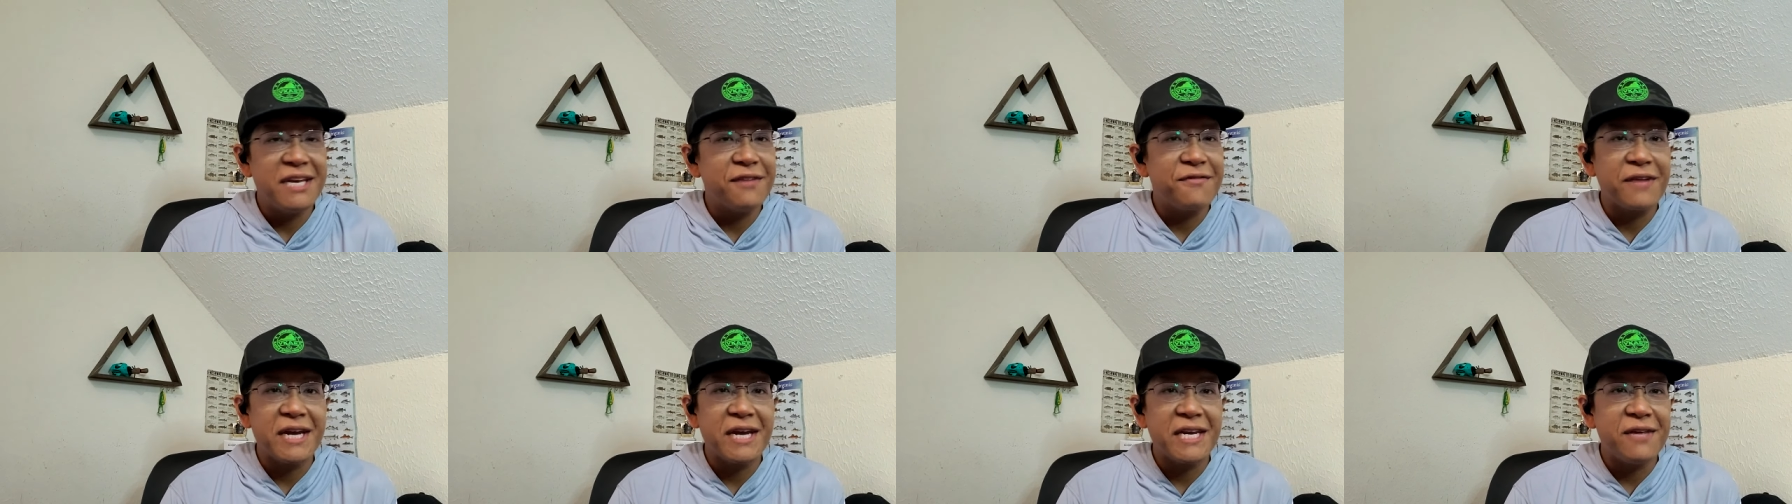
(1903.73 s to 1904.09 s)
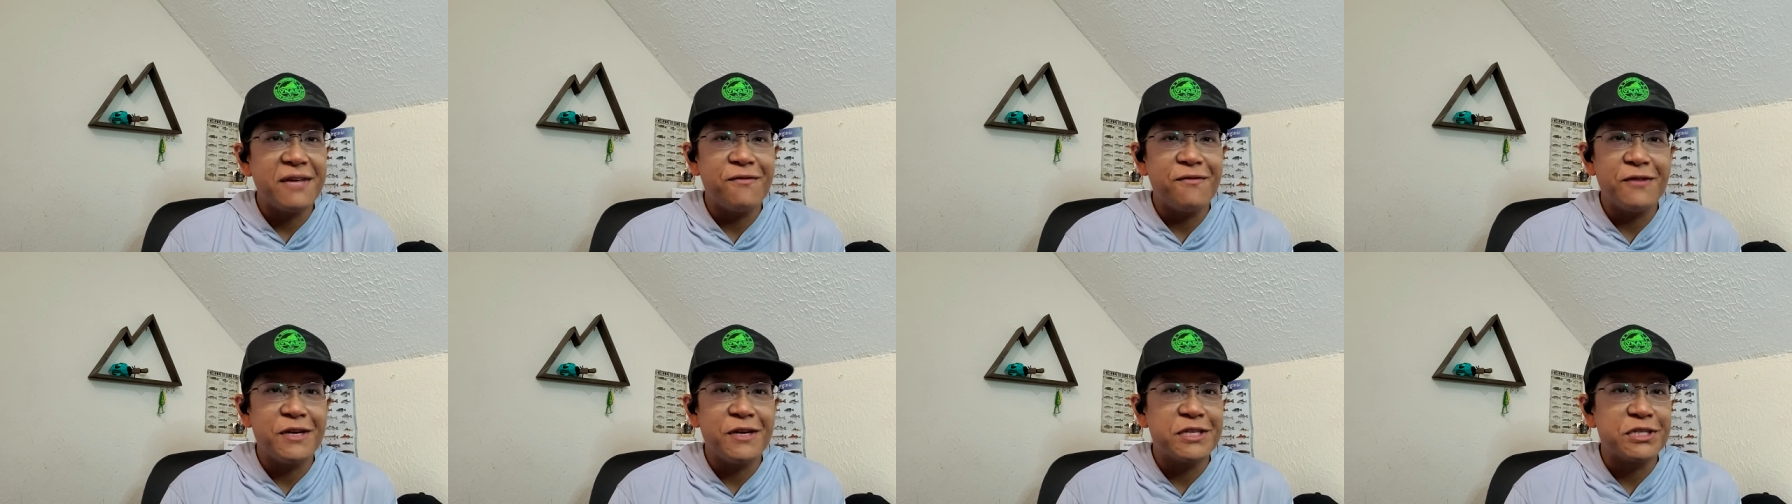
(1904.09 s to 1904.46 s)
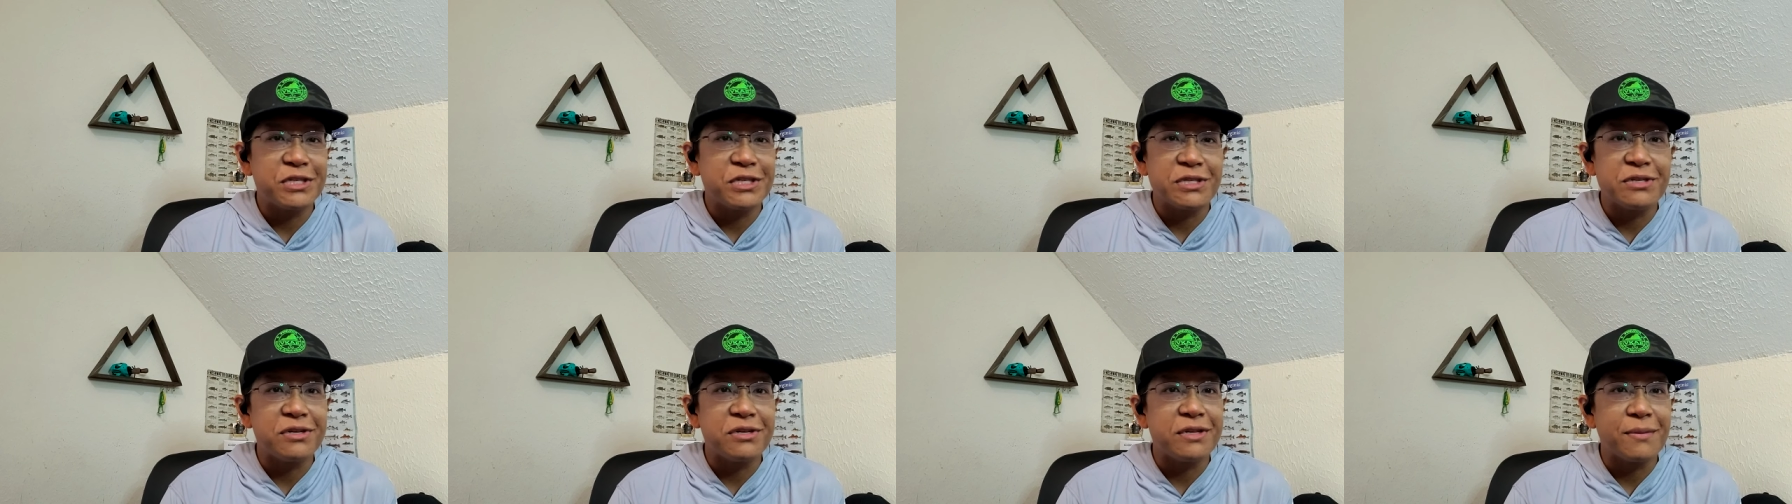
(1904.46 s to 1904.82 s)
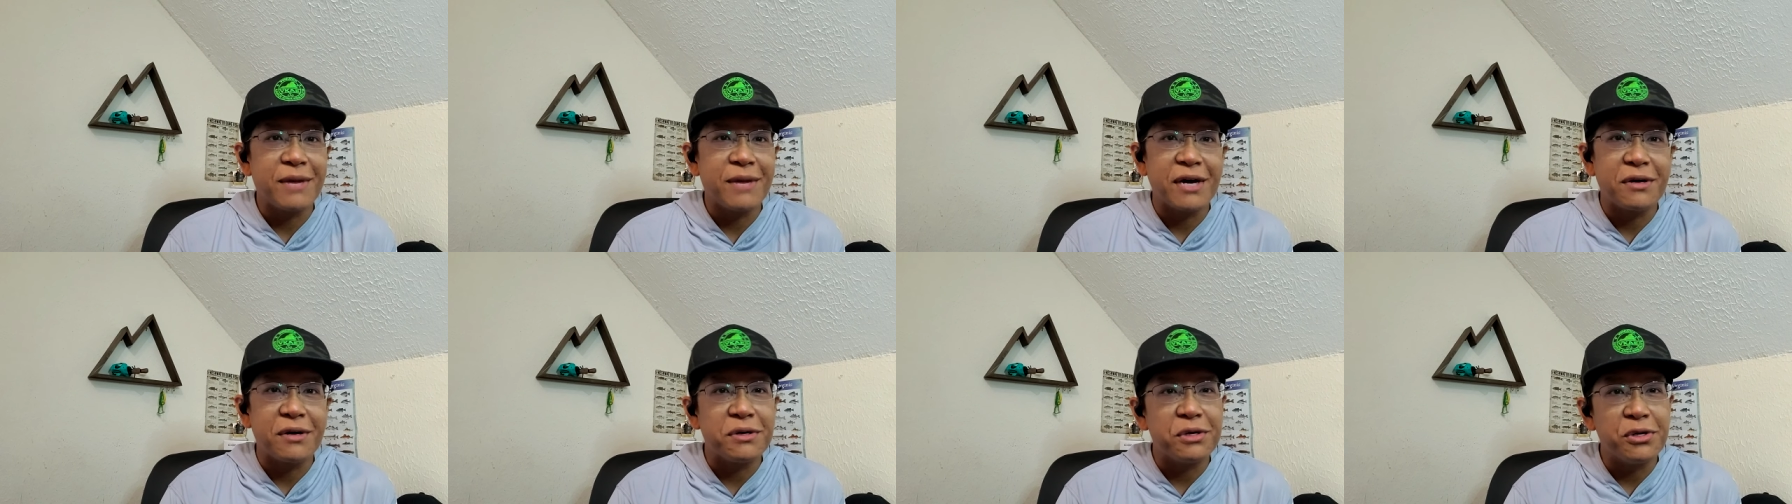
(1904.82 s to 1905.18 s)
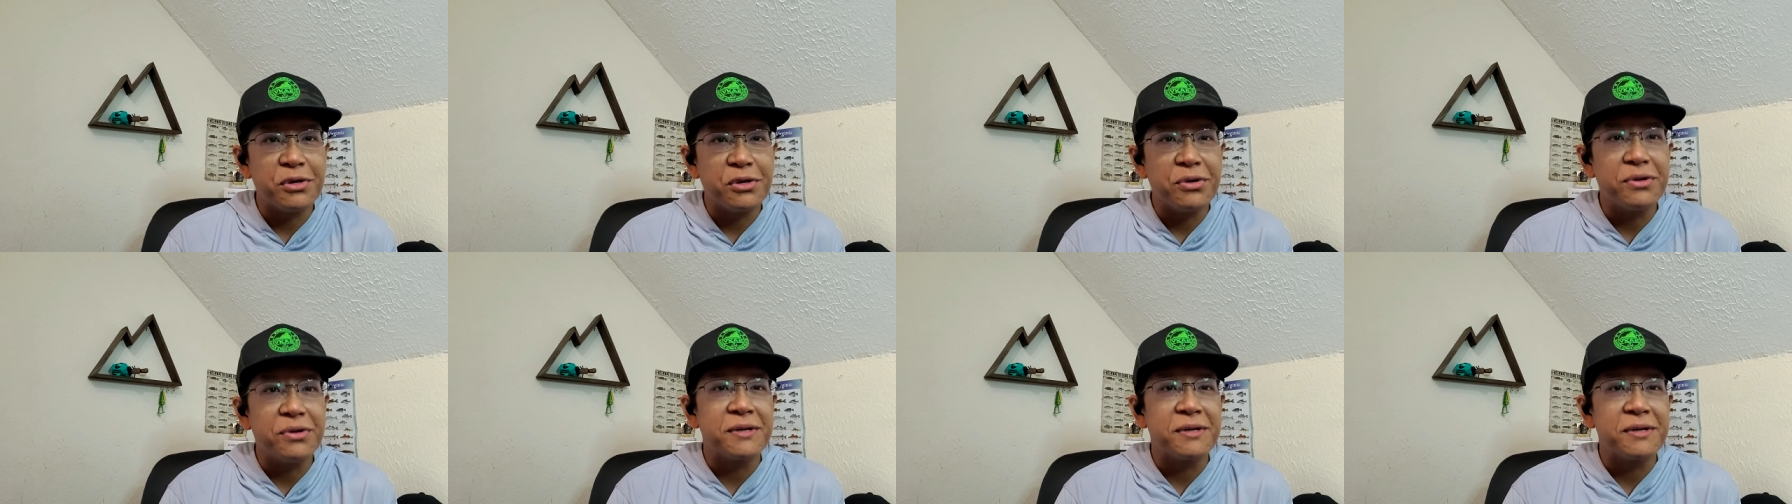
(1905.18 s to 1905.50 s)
if any, fish until about noon.